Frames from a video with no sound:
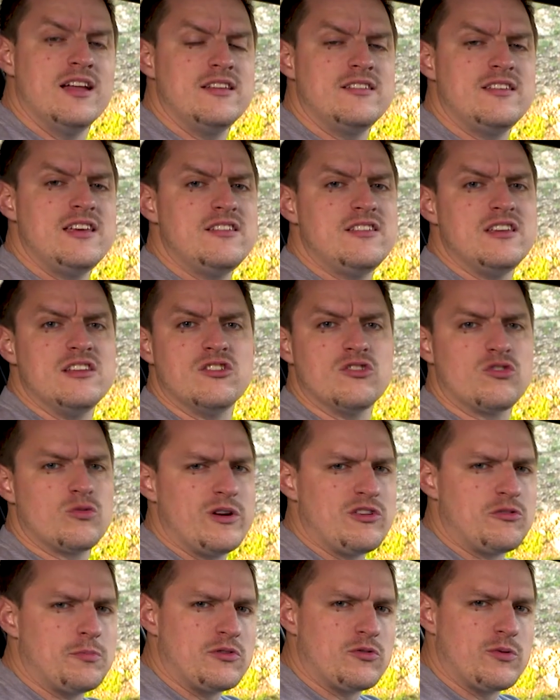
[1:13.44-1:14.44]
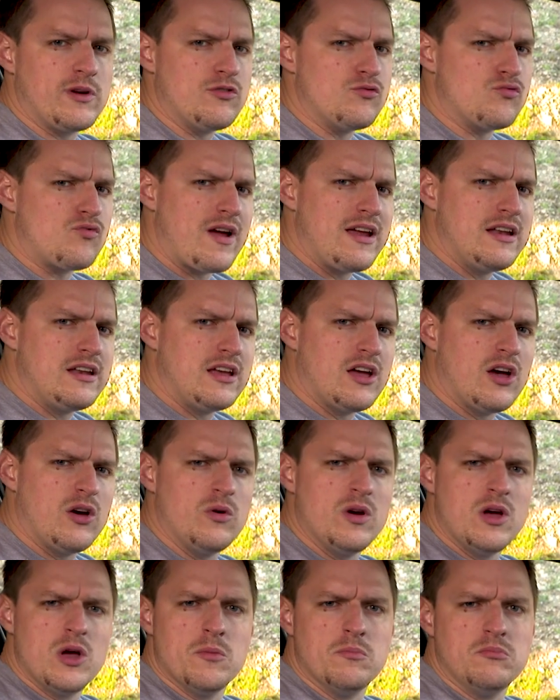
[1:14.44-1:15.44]
and it's easy to switch between
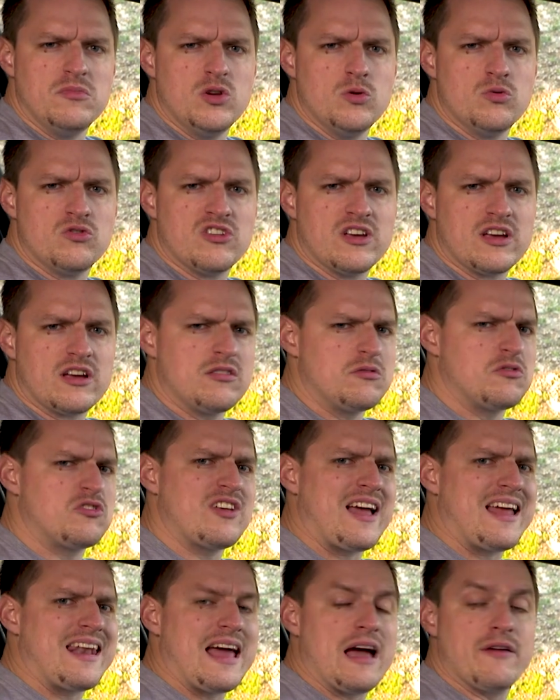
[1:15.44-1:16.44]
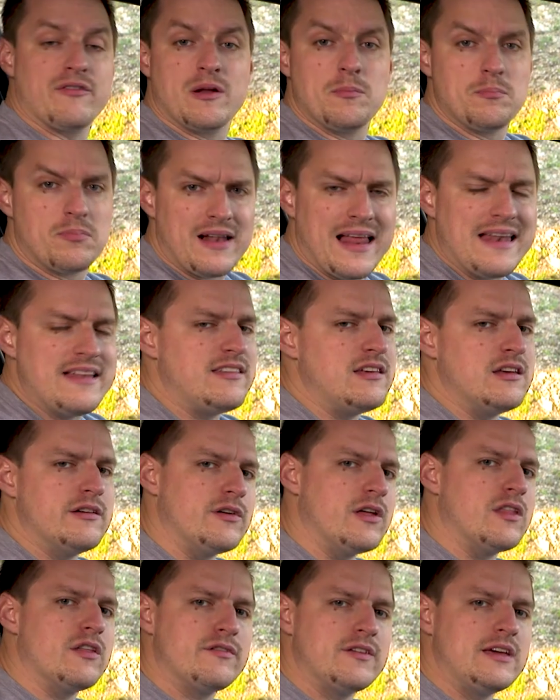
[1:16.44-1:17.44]
radio, music, sat nav, and plenty of
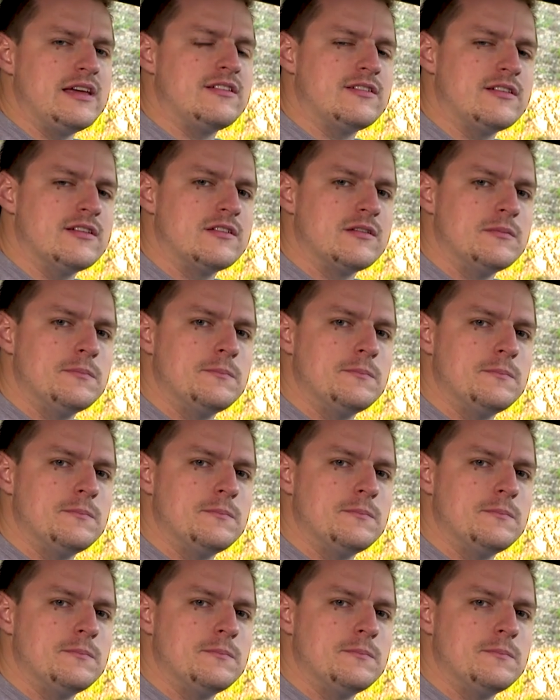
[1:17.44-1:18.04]
other features.